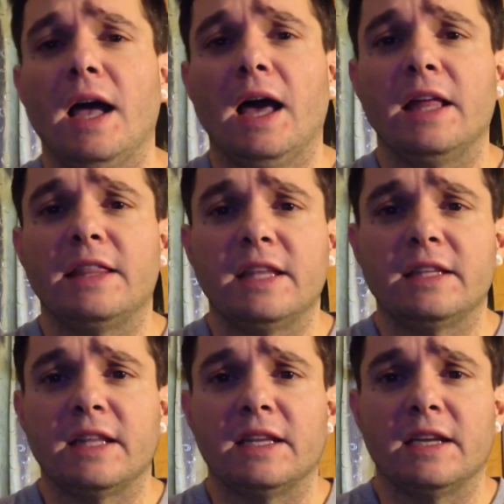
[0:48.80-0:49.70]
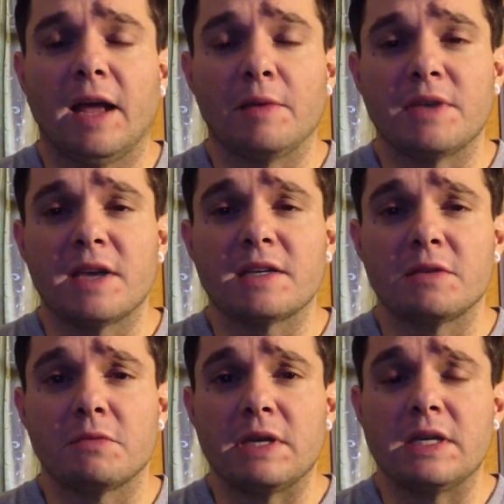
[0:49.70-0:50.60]
I think that I was actually
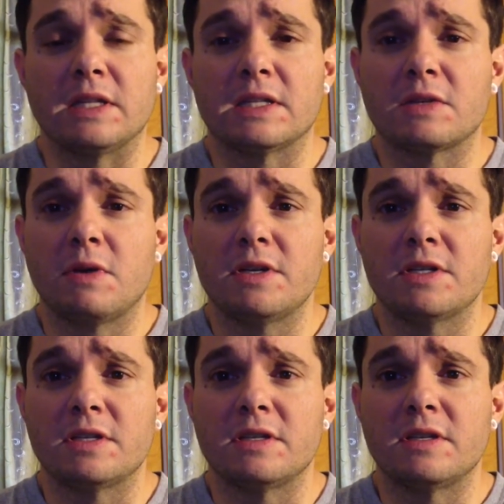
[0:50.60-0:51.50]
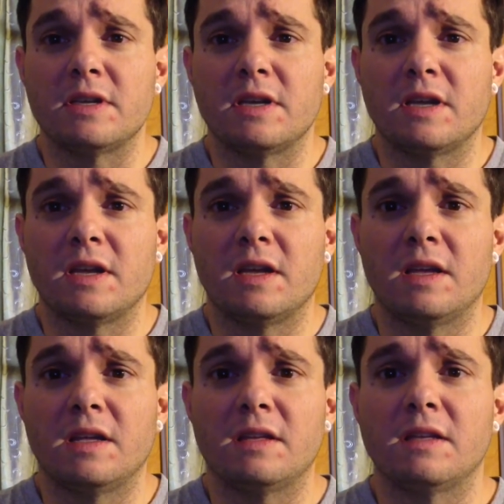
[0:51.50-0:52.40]
reading this question
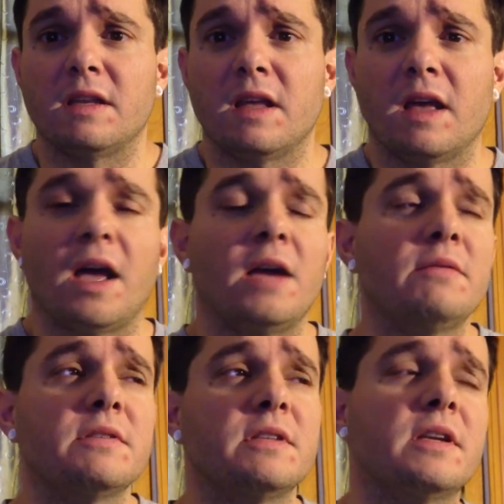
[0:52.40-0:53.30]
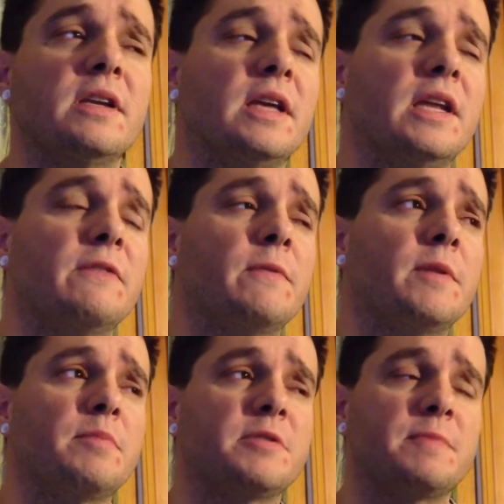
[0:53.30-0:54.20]
and I was looking at it from the
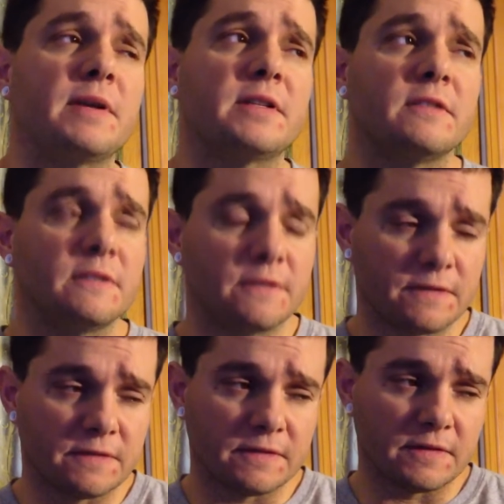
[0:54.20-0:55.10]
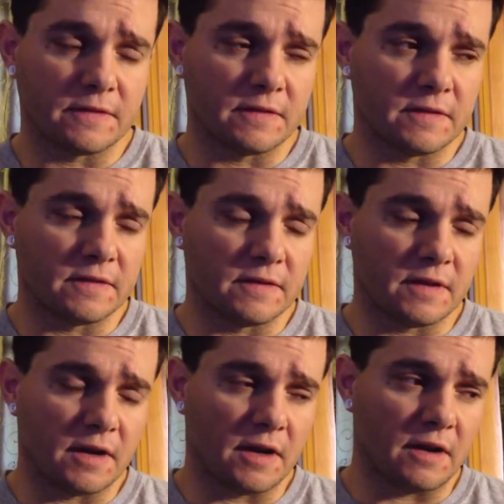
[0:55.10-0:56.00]
perspective
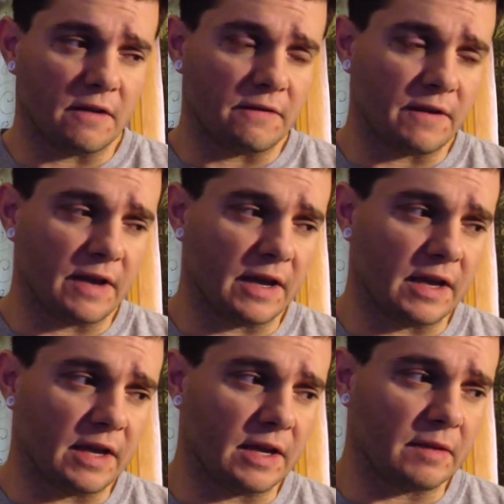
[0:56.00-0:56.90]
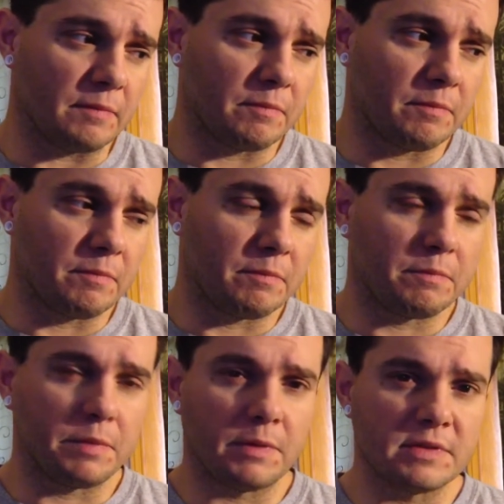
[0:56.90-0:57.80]
of a
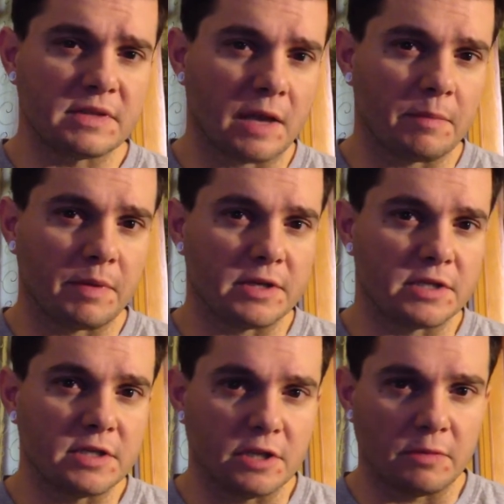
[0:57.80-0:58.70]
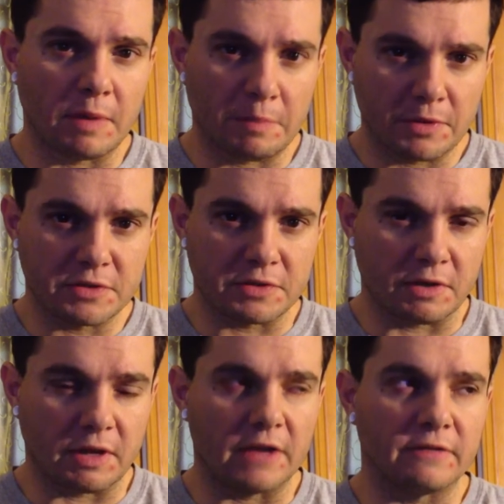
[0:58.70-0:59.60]
post-op patient, you know, my personal
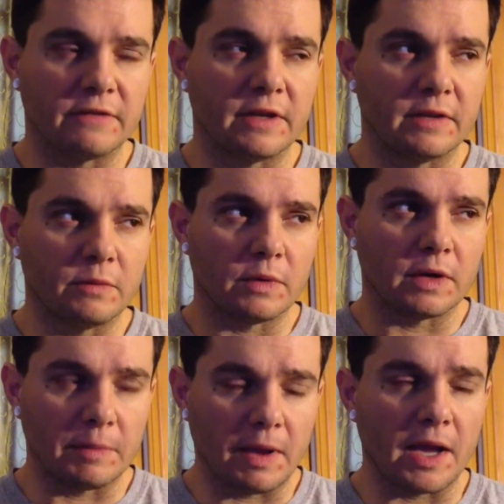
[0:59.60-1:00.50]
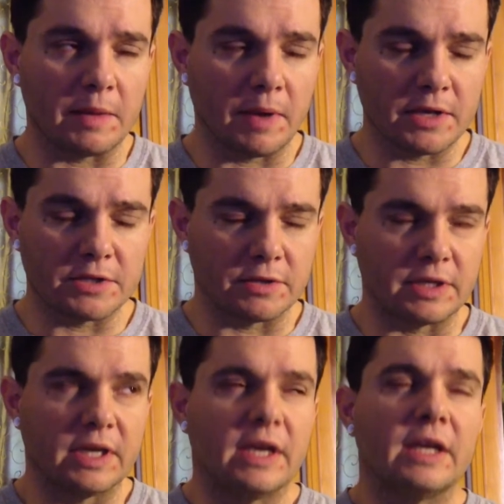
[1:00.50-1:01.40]
life and where am I in my
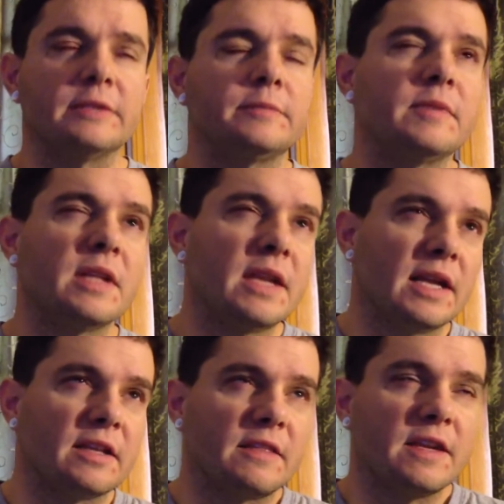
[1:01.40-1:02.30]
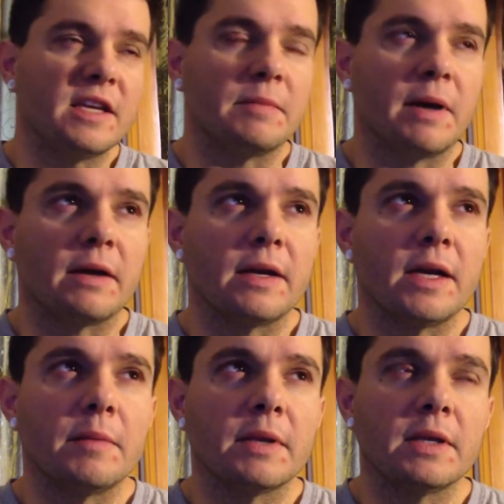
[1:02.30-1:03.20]
journey. And then I got to thinking about it, and
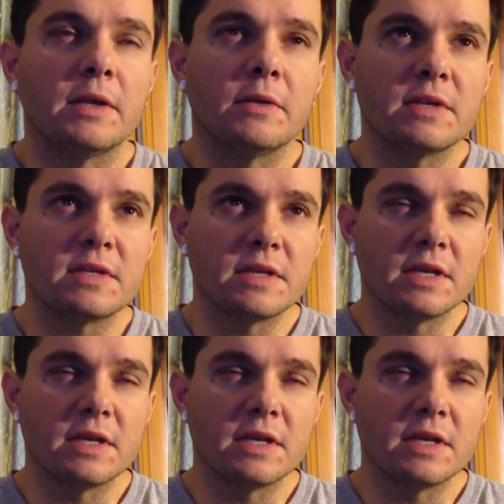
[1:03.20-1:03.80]
I'm like, you know, this